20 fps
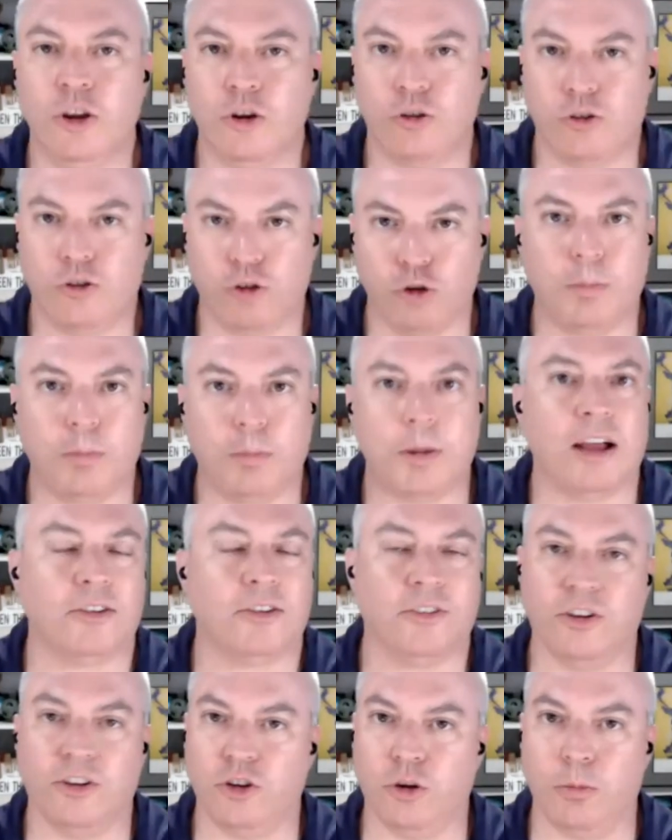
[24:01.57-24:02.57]
toolbox
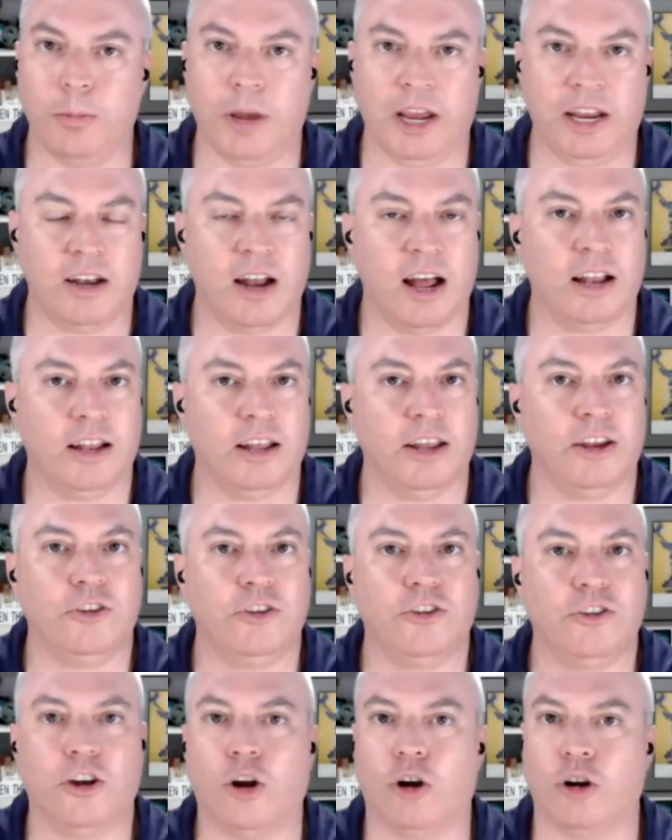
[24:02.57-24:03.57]
and domain
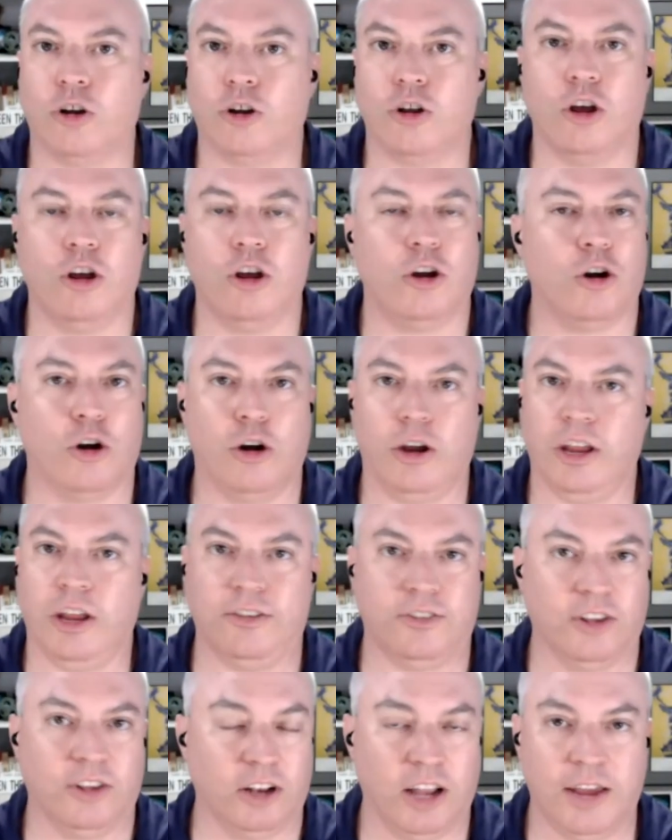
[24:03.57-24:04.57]
knowledge
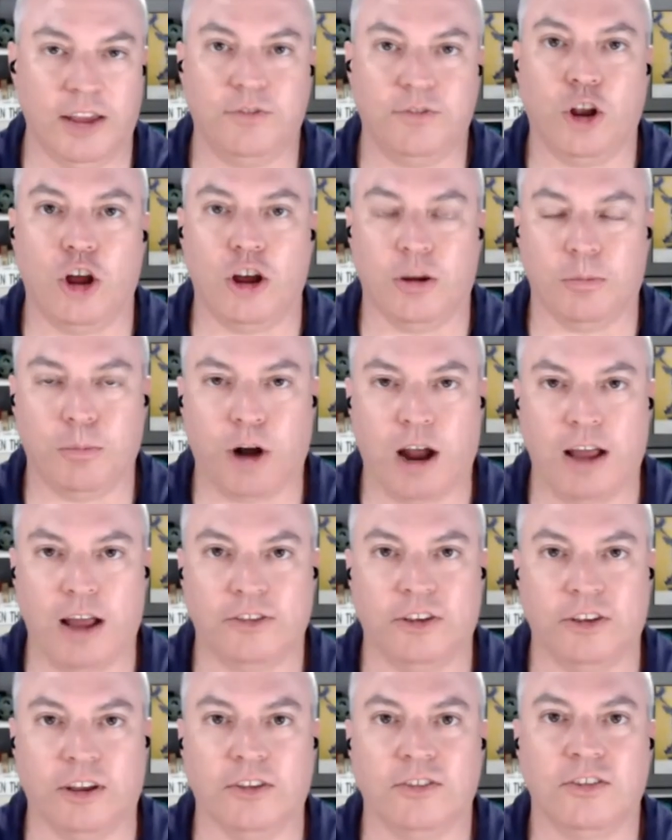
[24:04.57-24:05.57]
is a lifelong
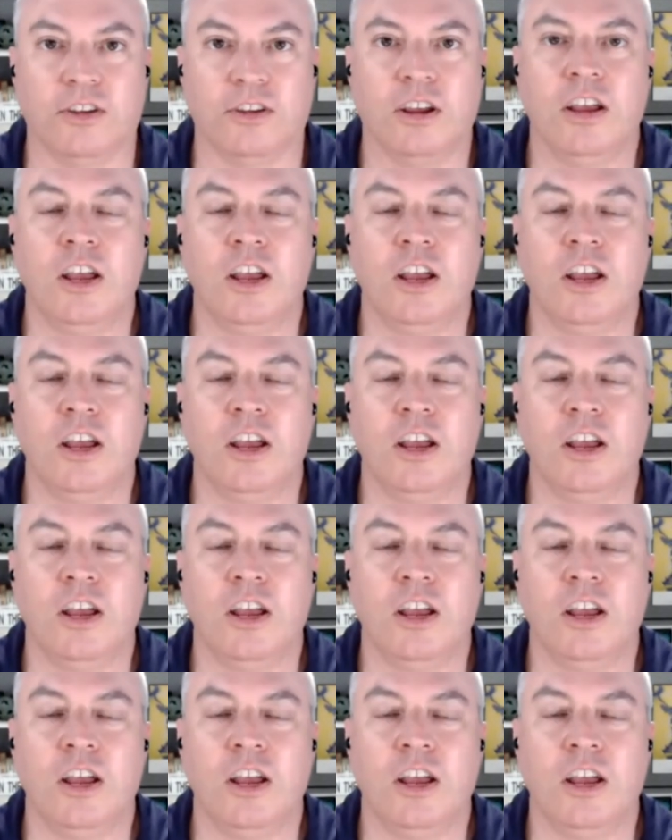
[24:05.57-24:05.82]
process.